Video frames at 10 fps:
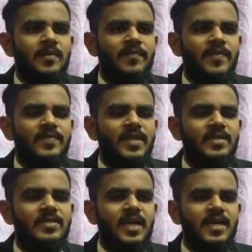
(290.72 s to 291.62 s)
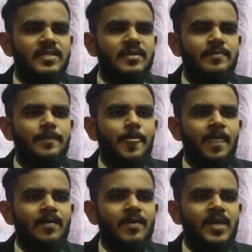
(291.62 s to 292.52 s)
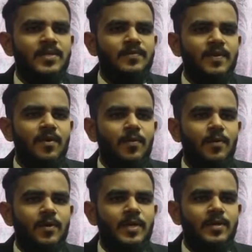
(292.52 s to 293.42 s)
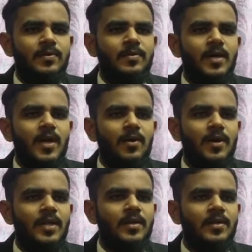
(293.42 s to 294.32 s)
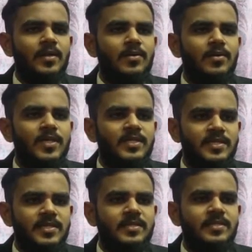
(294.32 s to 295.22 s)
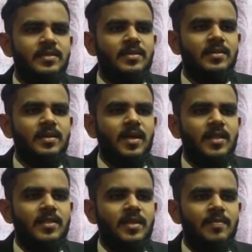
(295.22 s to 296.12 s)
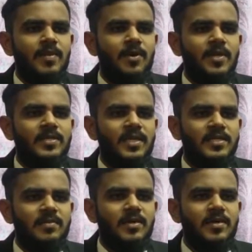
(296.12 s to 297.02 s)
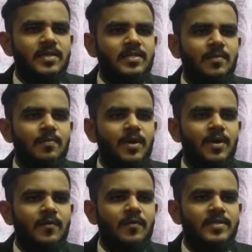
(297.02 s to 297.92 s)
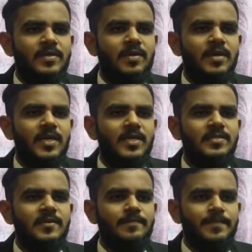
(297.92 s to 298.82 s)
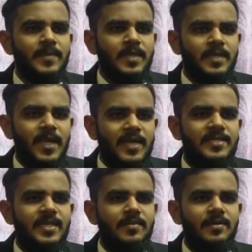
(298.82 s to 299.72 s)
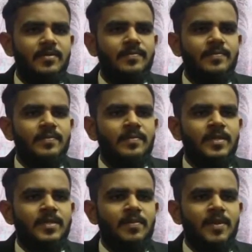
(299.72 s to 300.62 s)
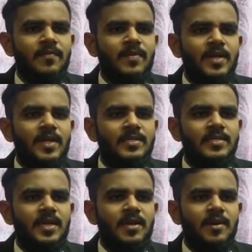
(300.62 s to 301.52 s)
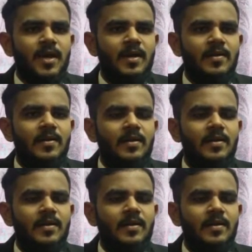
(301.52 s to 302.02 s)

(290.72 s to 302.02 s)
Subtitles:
Fifth is culture, various flavor of potato according to the seasons. Third main point is customer. The subpoint of customer is target segment. Jamirah Food Industries and Berhad